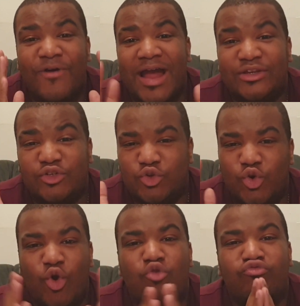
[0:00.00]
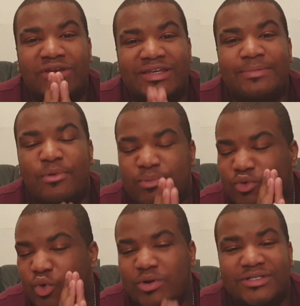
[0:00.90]
find no
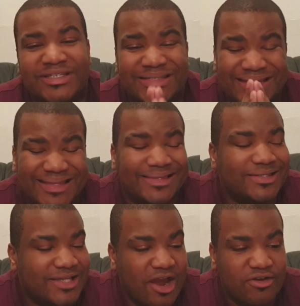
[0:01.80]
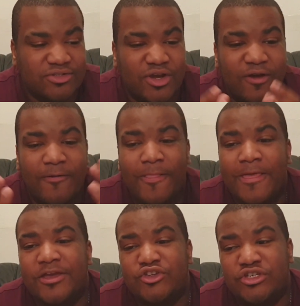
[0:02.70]
redeemable qualities in this character.
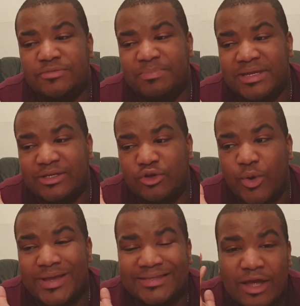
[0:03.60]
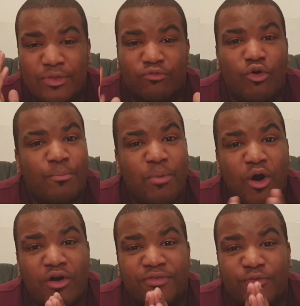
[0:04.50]
She's been going down the wrong
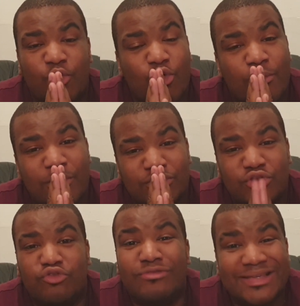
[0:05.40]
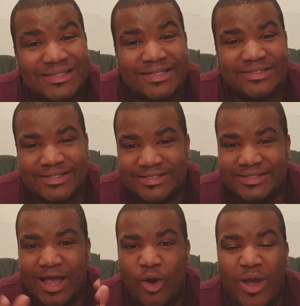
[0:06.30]
path for almost three seasons
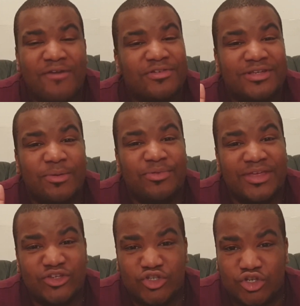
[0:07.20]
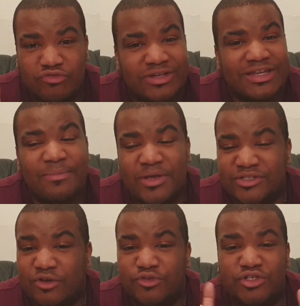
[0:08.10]
now. Every time we think she's going to redeem
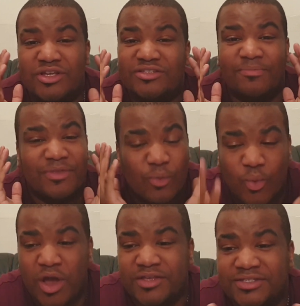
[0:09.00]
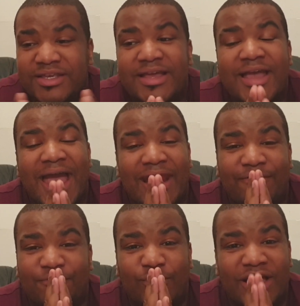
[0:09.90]
herself, she does something worse. And
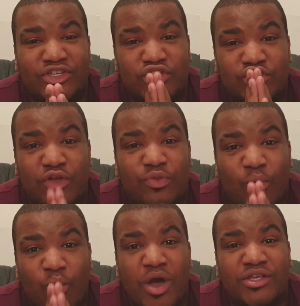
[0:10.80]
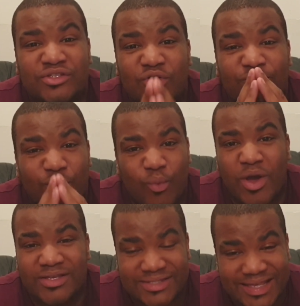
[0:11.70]
I feel like she's done the worst of the
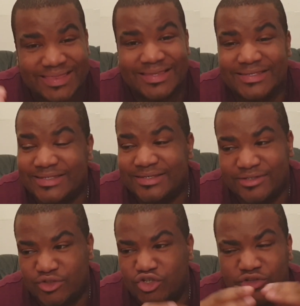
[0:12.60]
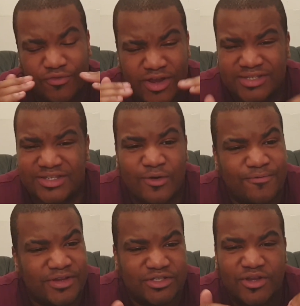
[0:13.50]
worst in this season. She's very
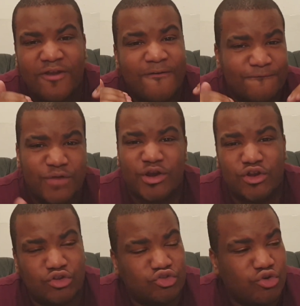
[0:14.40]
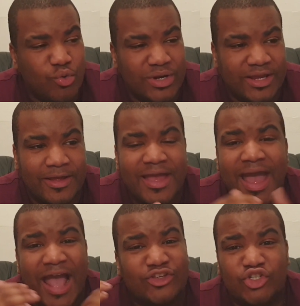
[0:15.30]
selfish very controlling,
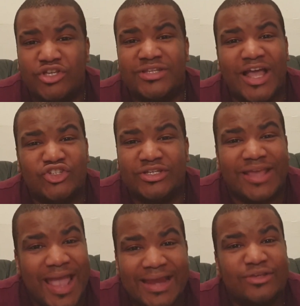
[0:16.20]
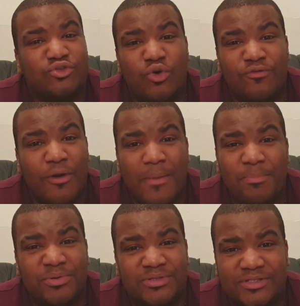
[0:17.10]
and she doesn't actually get any sort of
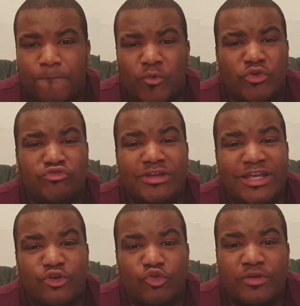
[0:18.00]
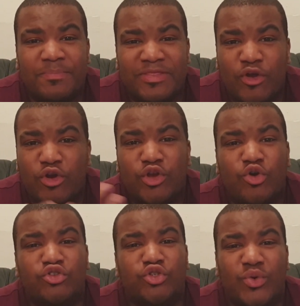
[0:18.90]
comeuppance, which really annoyed me. The only
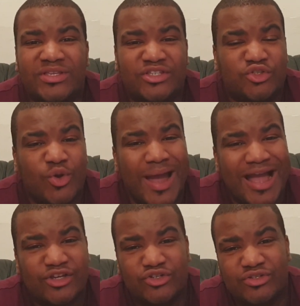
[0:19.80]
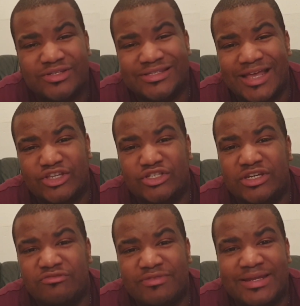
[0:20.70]
consequences to her actions is that she
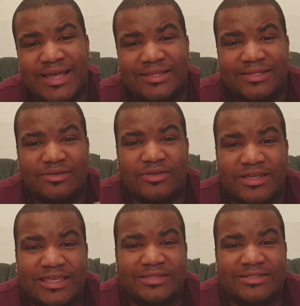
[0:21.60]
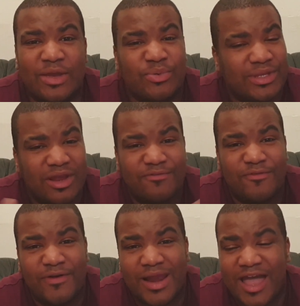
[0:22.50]
didn't really get to stay with the love
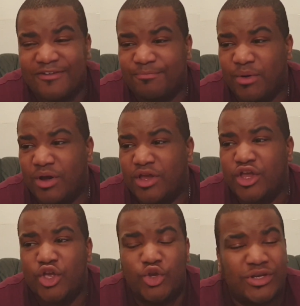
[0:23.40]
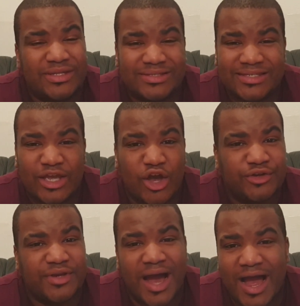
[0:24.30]
of her life, but you didn't see her
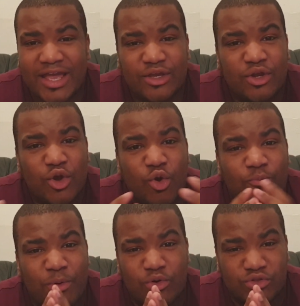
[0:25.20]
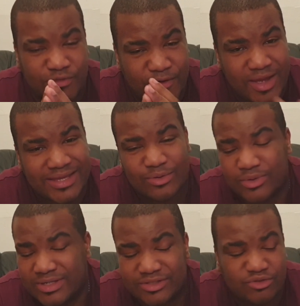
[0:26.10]
die because of her
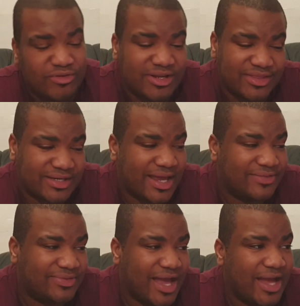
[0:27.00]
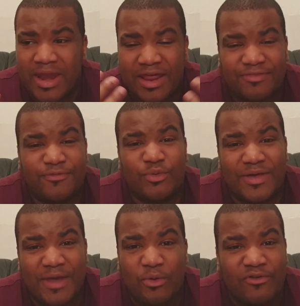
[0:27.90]
illness or anything like that. And I feel
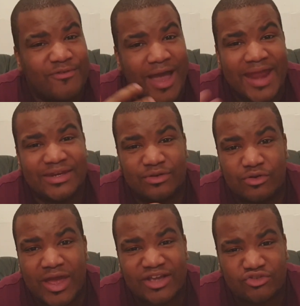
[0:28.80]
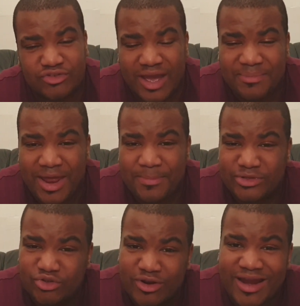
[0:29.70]
like that would have added an extra
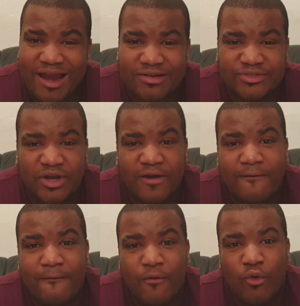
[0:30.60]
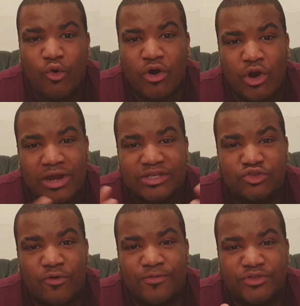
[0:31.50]
dynamic to her character or at
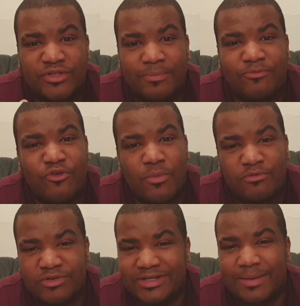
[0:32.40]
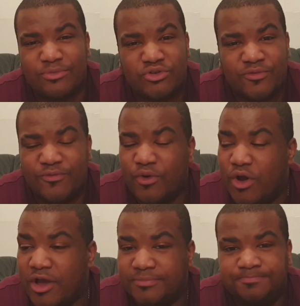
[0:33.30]
least offered some form of redemption for
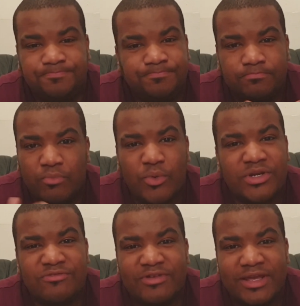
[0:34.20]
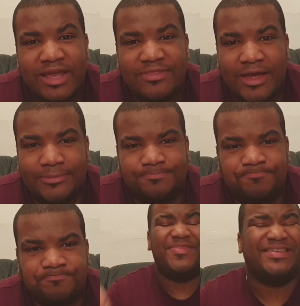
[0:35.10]
her. But we didn't really get that.
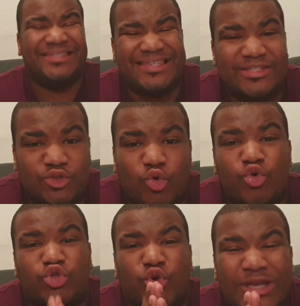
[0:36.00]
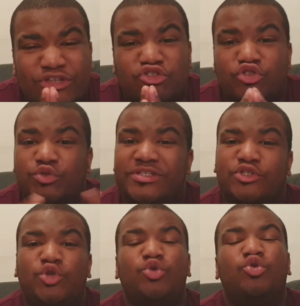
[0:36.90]
This season also
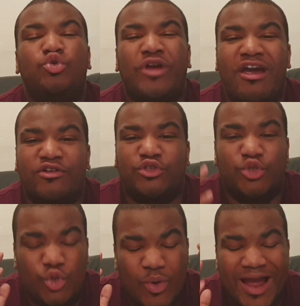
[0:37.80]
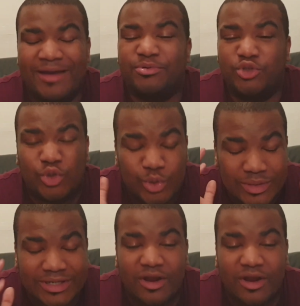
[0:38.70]
introduces two new characters who I absolutely